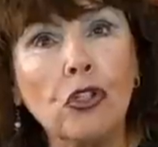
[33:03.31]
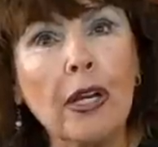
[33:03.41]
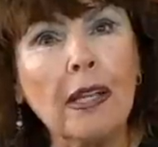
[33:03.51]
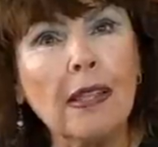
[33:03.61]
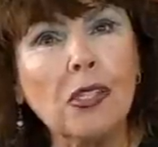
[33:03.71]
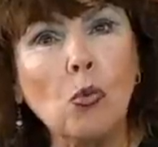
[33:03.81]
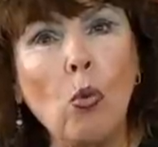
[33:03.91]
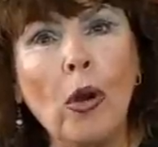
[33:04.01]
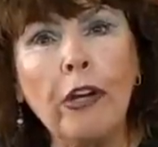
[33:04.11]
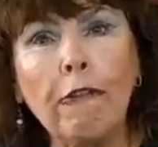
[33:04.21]
You get this
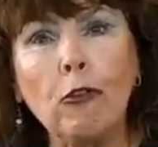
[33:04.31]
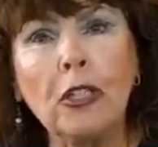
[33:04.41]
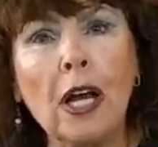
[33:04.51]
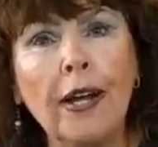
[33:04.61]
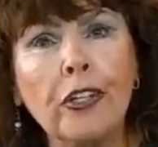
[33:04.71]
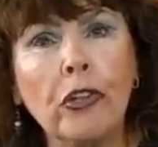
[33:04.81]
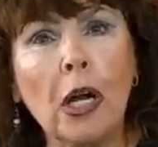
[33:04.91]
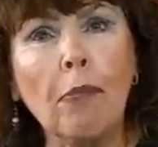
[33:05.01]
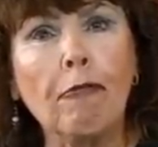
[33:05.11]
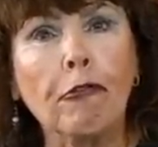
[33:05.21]
wonderful
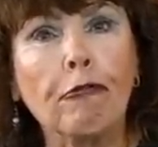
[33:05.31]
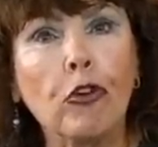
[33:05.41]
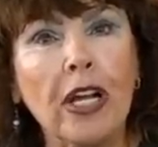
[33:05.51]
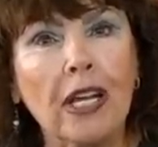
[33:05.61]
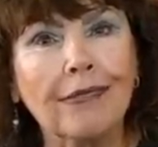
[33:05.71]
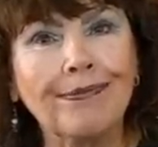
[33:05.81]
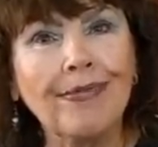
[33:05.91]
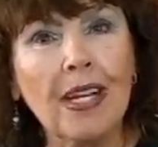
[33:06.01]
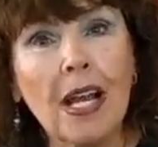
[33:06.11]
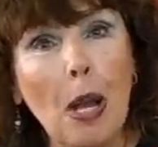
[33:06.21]
diatribe for free.
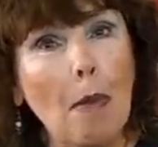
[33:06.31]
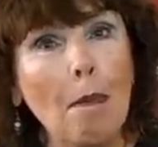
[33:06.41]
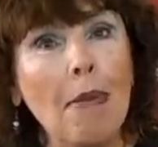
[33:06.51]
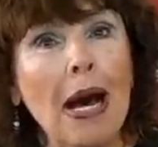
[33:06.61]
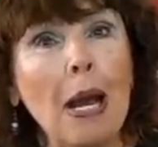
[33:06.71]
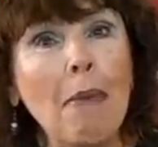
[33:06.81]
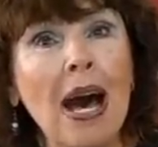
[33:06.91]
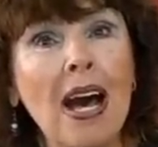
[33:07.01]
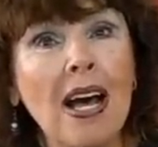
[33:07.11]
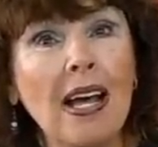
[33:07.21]

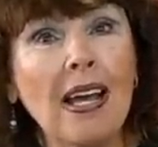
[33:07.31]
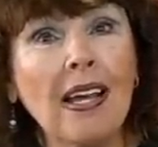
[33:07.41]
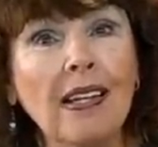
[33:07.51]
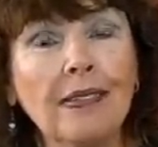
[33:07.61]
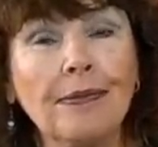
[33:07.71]
Bye-bye.